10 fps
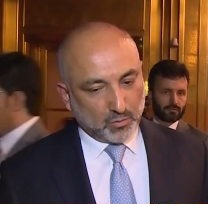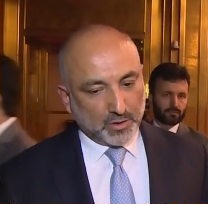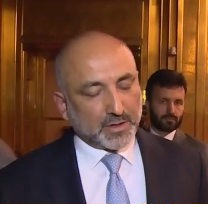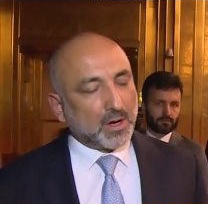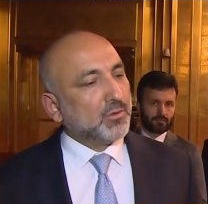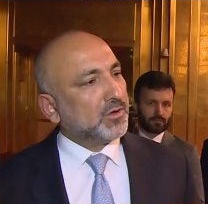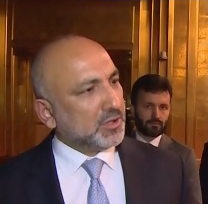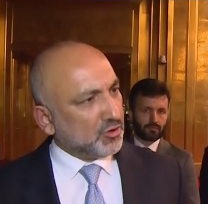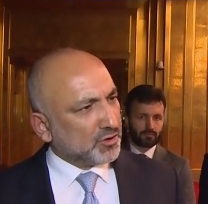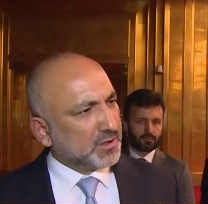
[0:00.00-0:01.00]
Speaker 1: with our
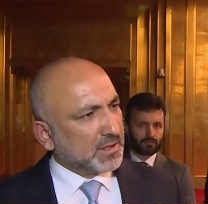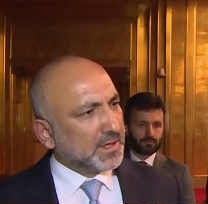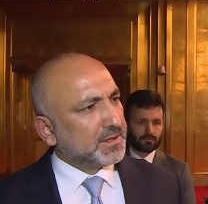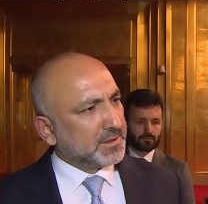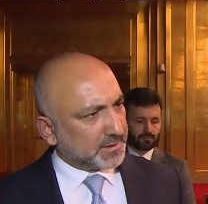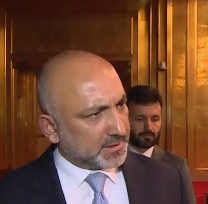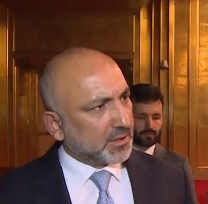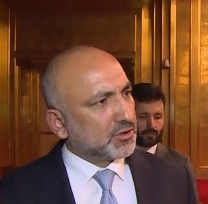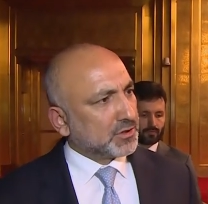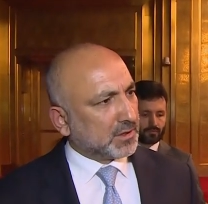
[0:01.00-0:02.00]
regional and
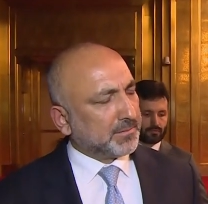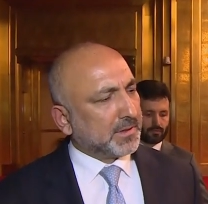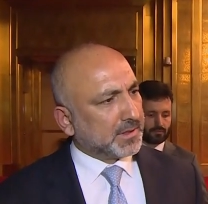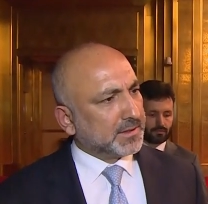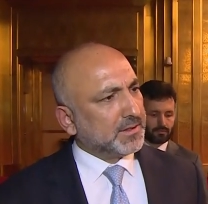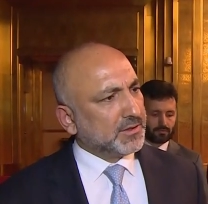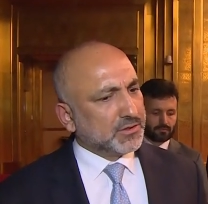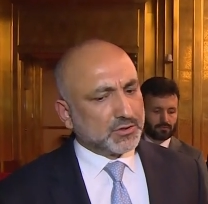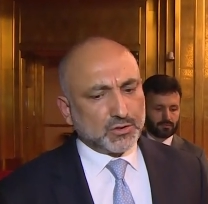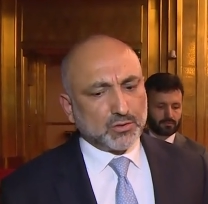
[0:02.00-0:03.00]
international
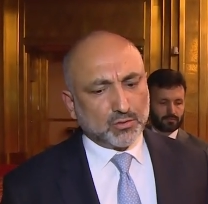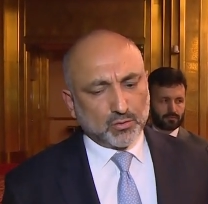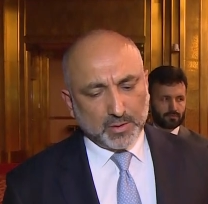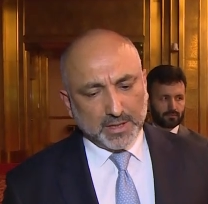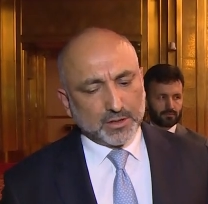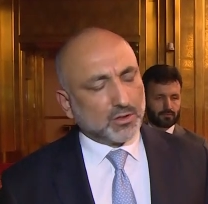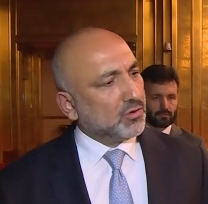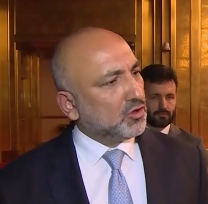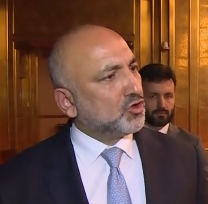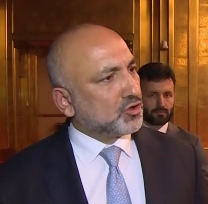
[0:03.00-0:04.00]
partners to create
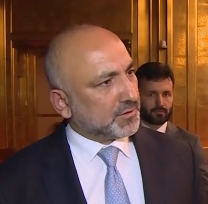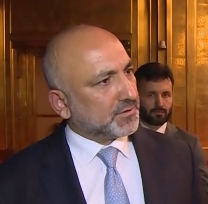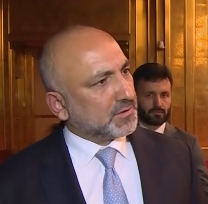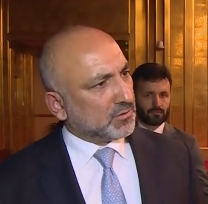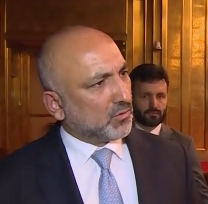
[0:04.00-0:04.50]
conditions in